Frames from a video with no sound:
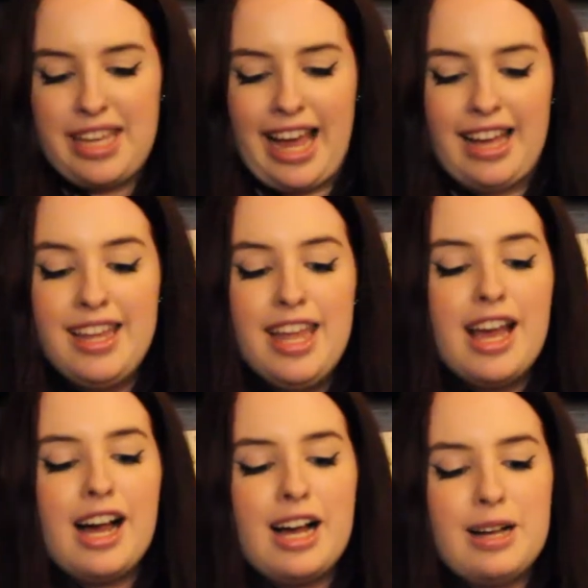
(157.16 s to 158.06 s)
yeah.
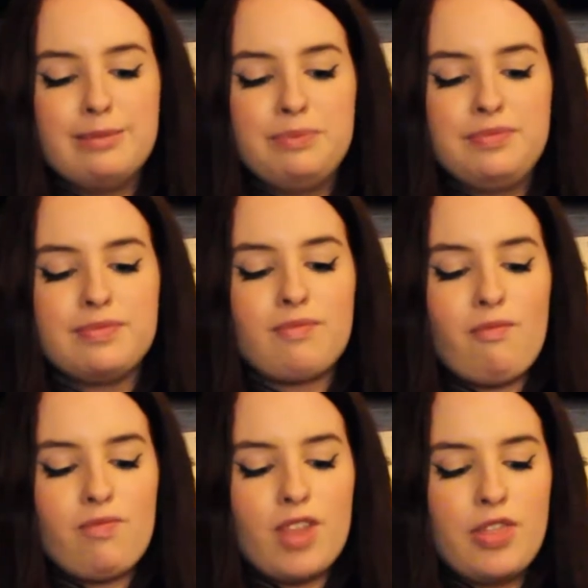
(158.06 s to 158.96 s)

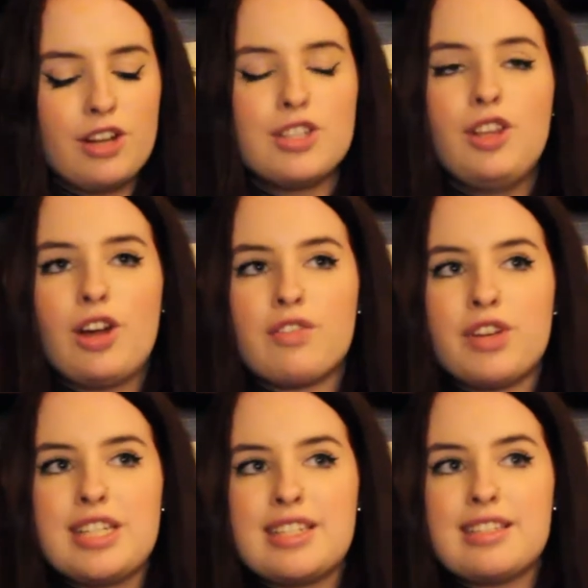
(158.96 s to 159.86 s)
There's a lot of
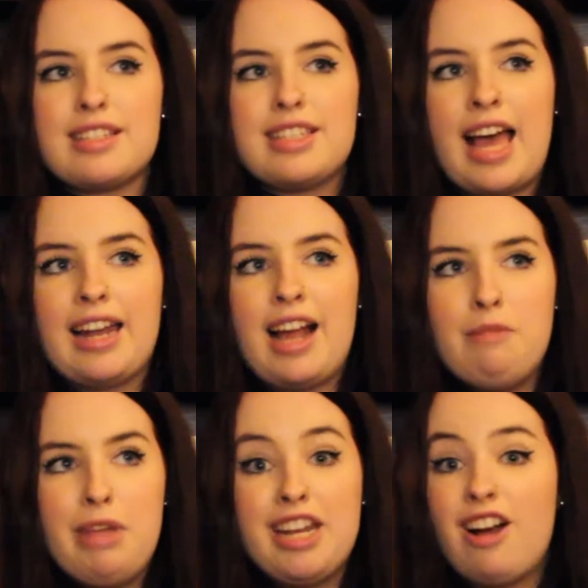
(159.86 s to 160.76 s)
reasons that
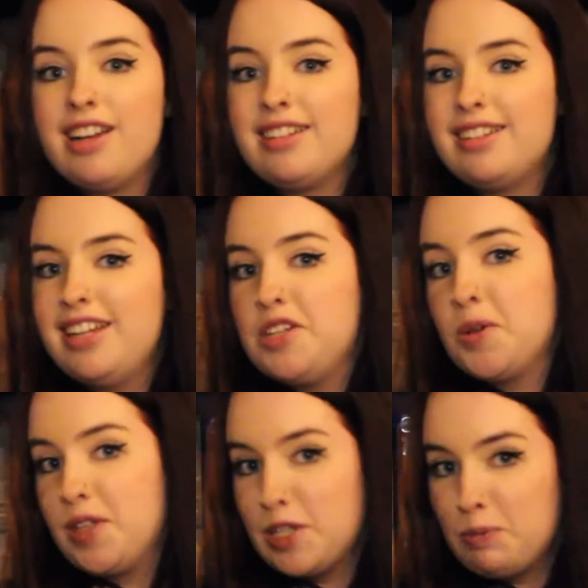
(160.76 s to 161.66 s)
I may not
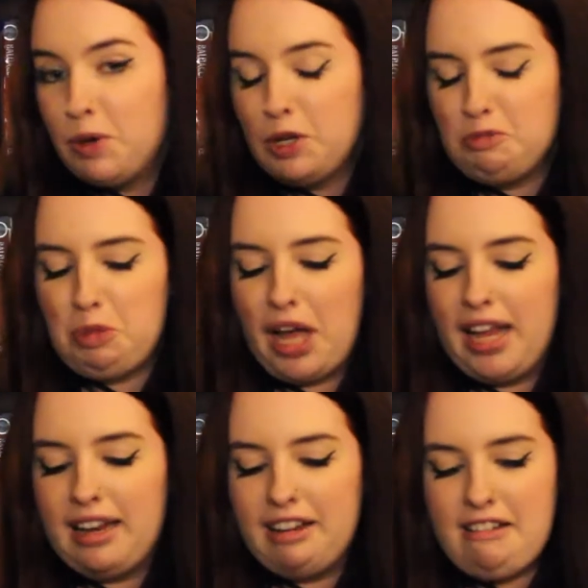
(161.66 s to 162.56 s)
enjoy this book,
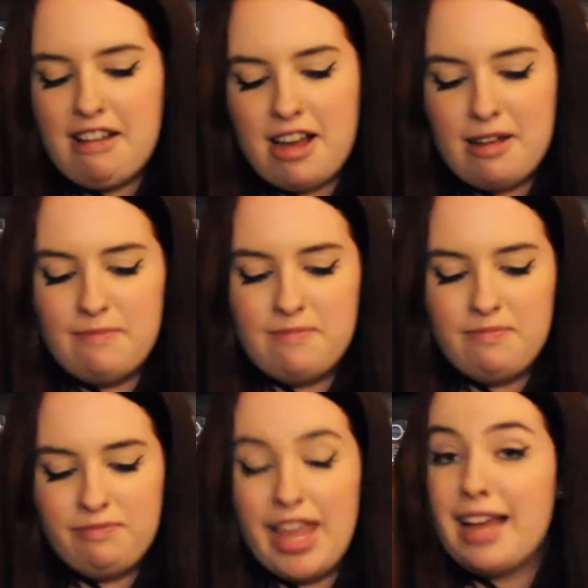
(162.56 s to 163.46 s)
but
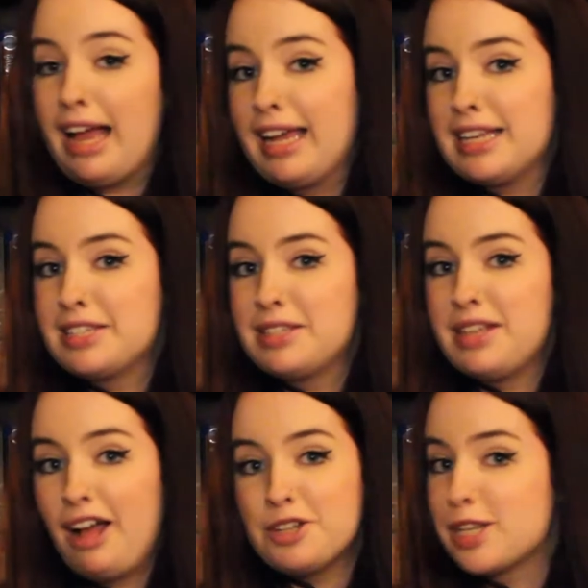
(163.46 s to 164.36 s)
yeah, I guess
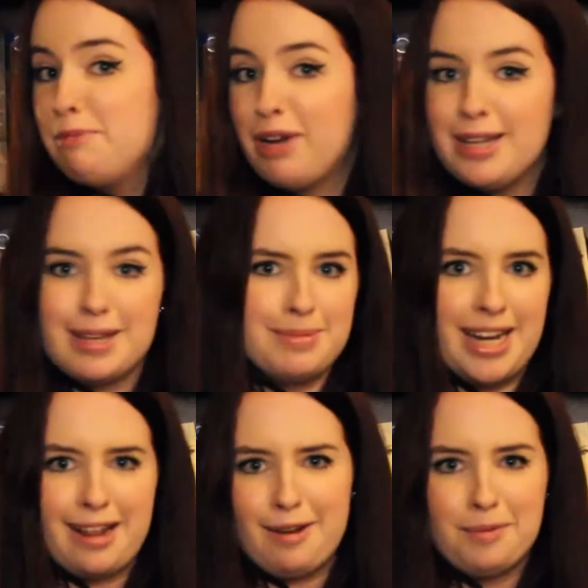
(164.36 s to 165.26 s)
I'll just keep you guys
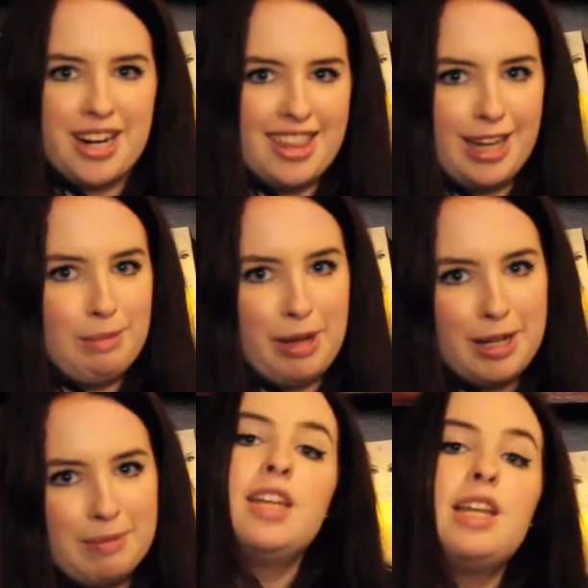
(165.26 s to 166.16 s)
updated on what I think about
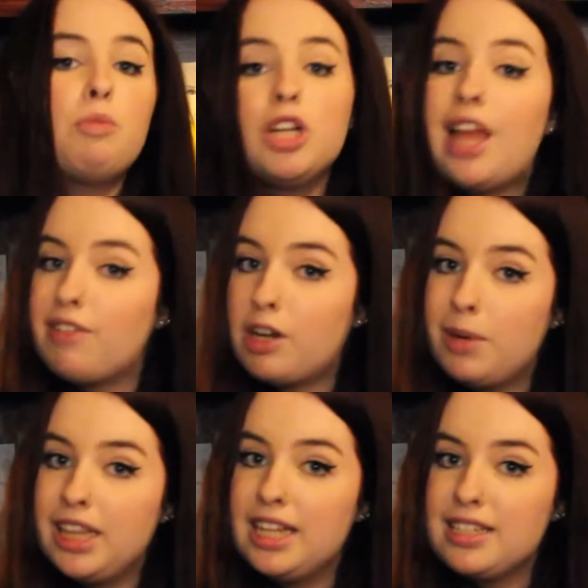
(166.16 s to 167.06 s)
it. Number 11 on
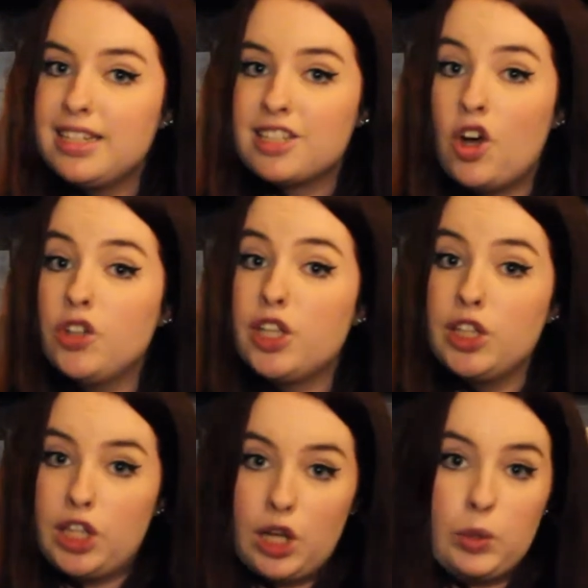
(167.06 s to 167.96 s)
my list is called
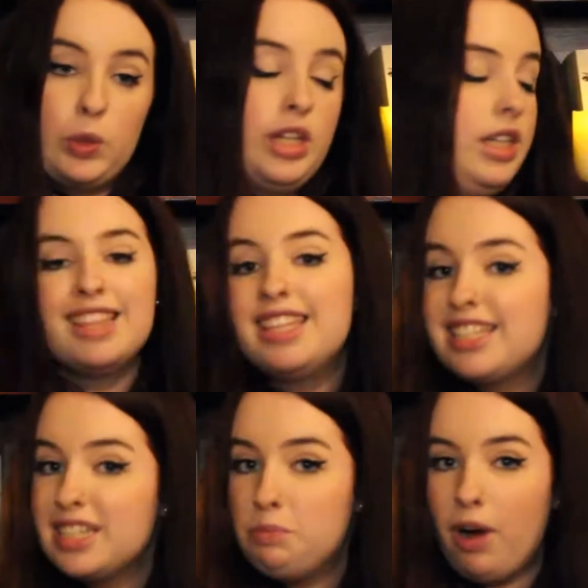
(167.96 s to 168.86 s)
Alone.
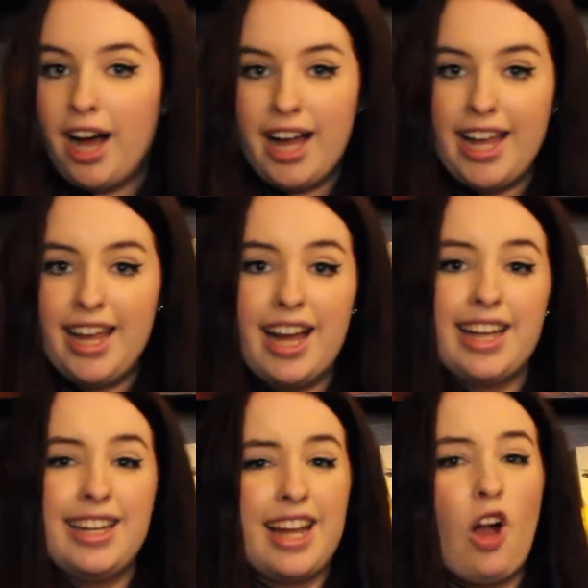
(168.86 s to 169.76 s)
This is by,
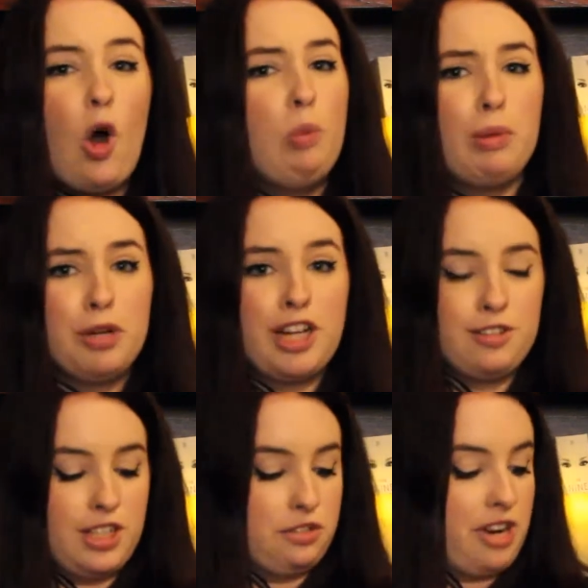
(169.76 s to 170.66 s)
and I hope I
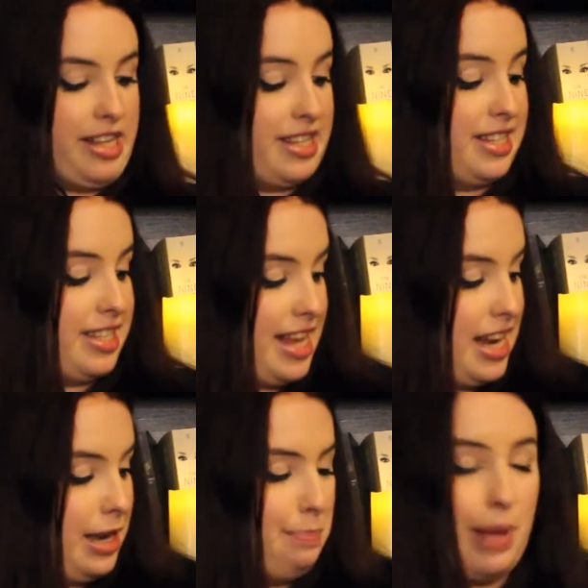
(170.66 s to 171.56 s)
pronounced this right,
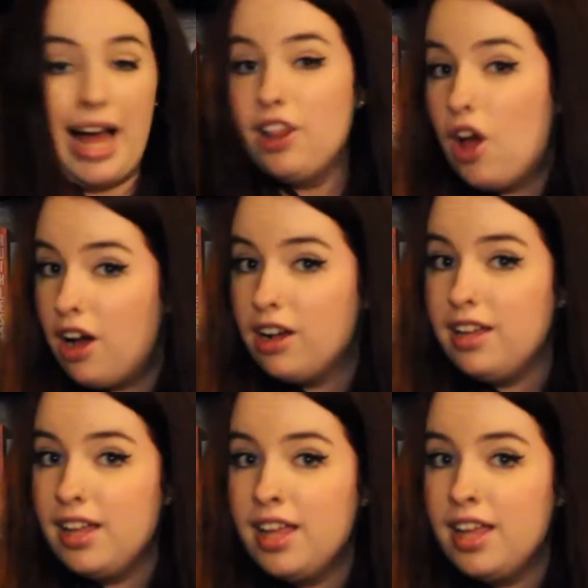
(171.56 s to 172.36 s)
Sin Balog.